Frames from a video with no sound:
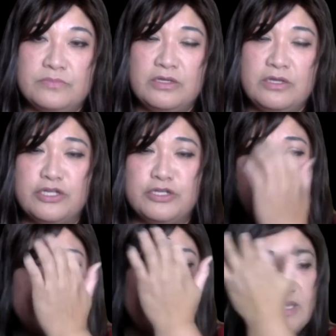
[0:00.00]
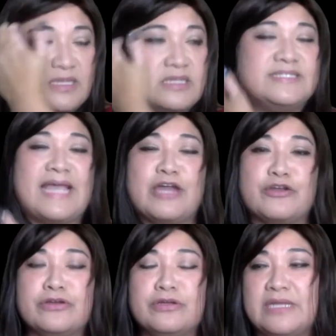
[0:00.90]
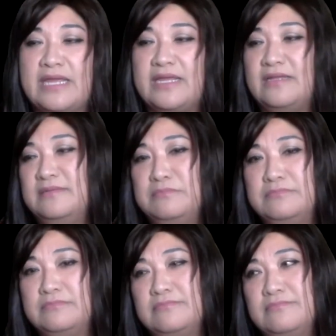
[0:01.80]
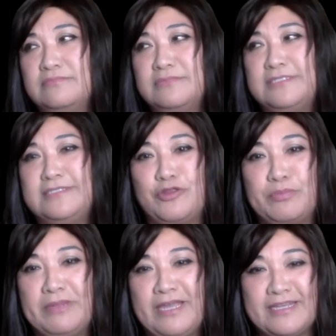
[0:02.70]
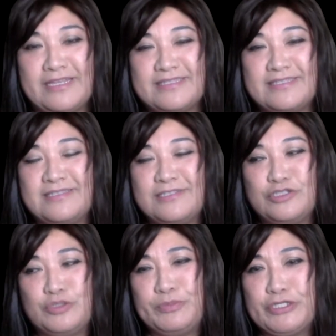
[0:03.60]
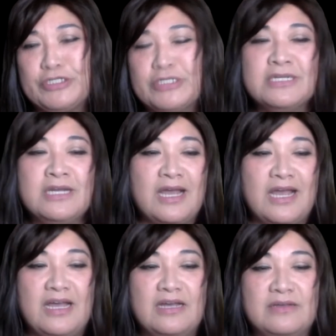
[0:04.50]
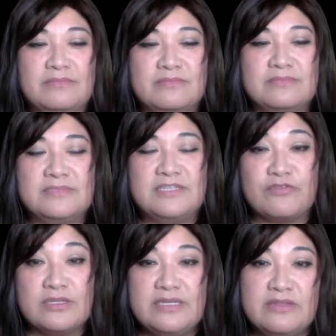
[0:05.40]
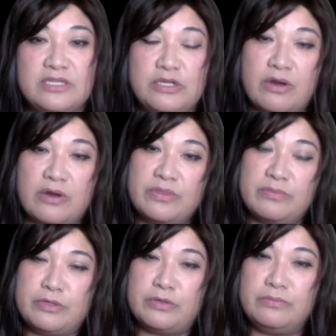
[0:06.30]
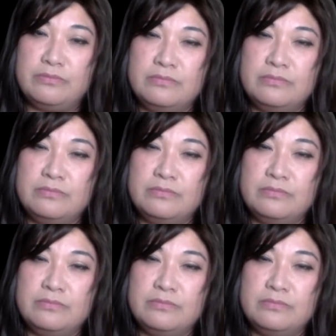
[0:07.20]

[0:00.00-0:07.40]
Are you shooting Saturn and these other planets, Jupiter, differently than you are with the moon?